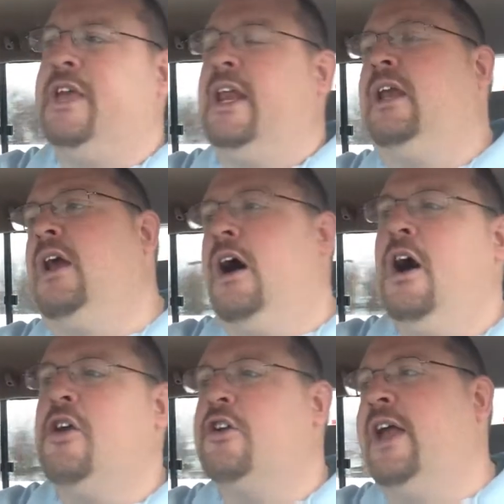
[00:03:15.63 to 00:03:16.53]
getting
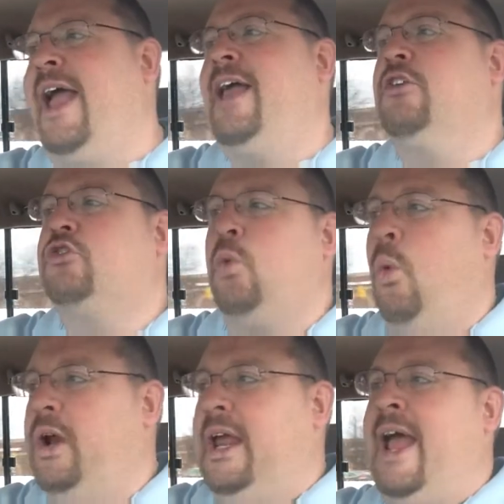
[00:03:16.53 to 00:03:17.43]

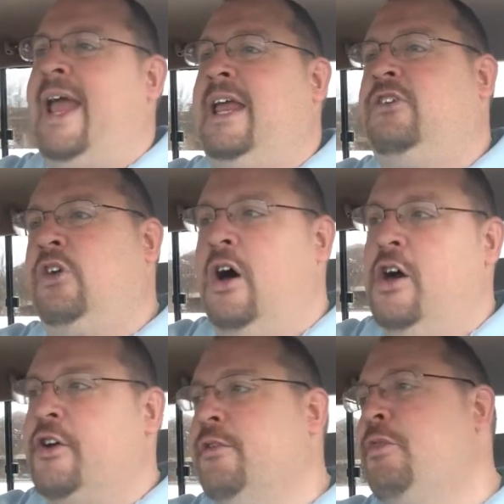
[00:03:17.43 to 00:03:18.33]
128 to
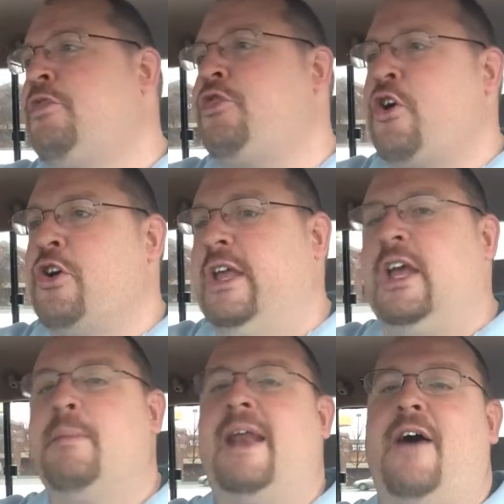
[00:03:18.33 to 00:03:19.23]
130
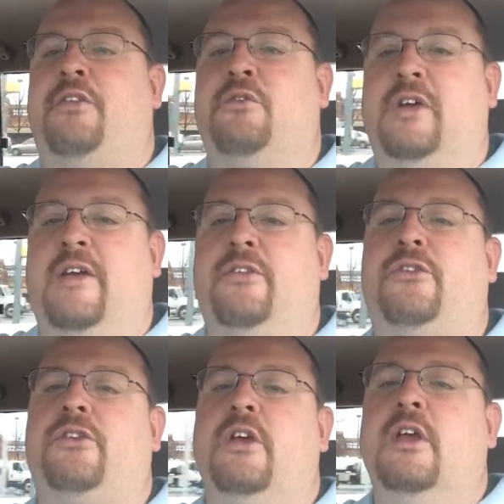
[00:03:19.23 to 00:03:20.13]
coming out the
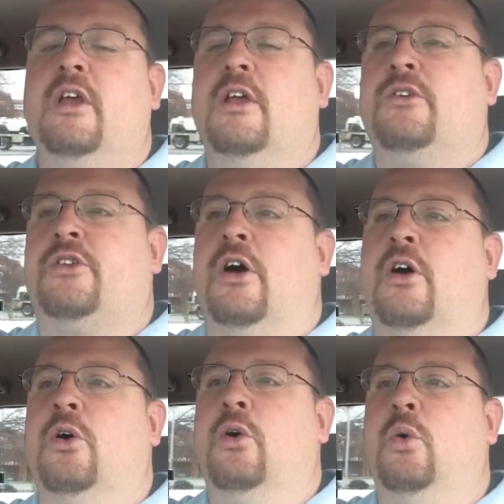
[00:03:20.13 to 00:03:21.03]
vents.
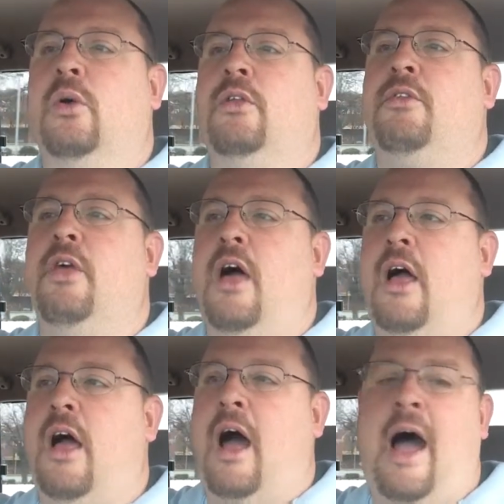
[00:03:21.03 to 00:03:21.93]
So
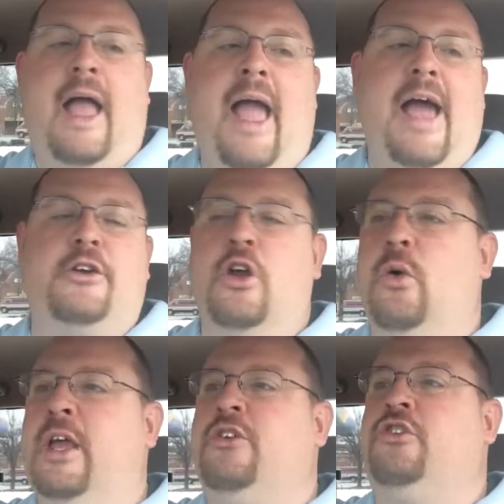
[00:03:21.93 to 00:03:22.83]
I had
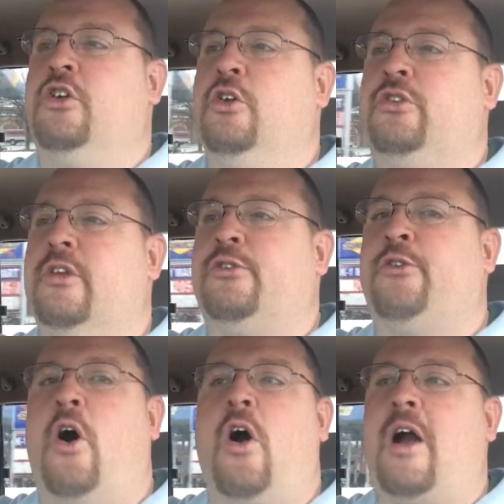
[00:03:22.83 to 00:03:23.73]
no issues as
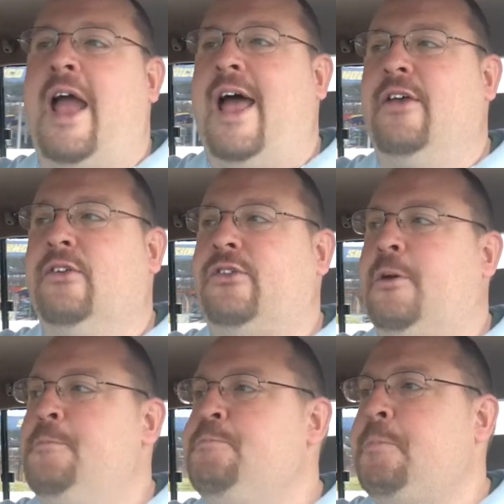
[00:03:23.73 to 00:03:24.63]
far as
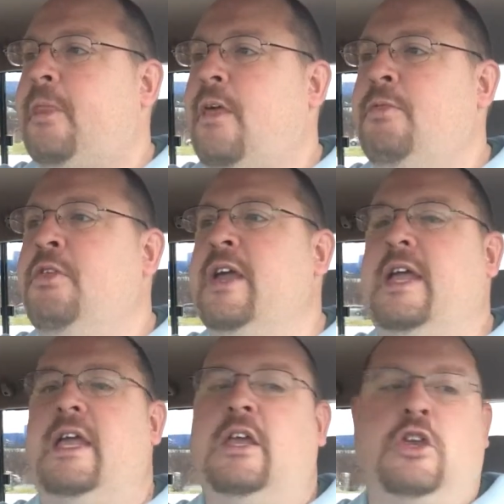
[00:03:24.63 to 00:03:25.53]

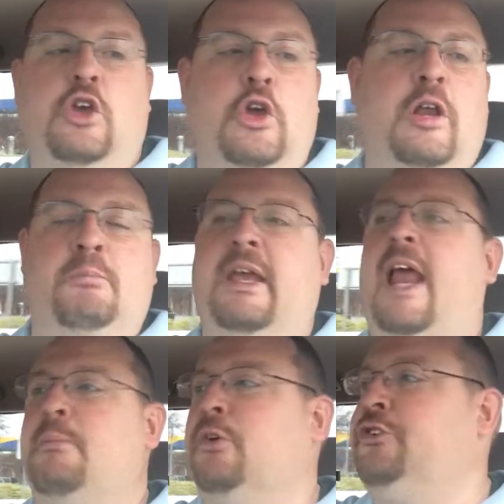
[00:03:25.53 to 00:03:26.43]
the unit being
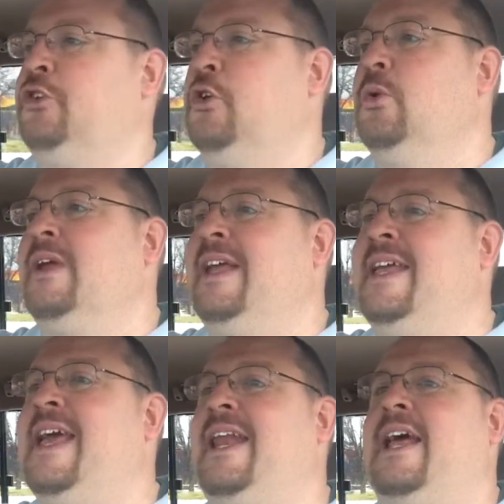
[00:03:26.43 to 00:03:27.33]
able to
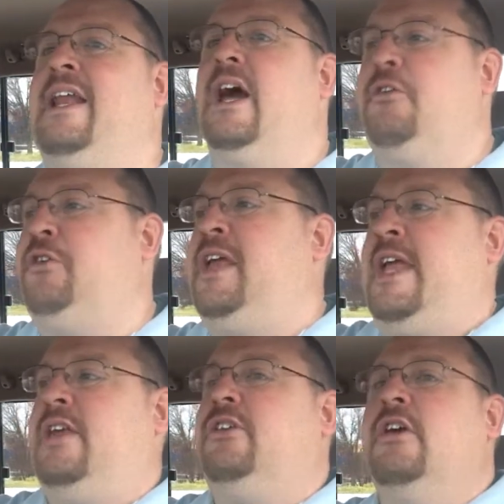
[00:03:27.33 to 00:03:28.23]
get enough
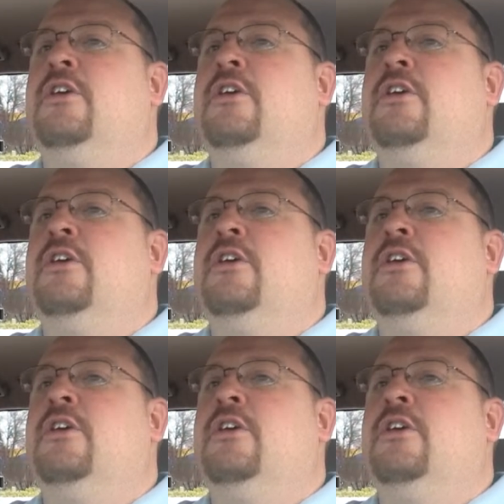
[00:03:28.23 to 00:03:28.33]
heat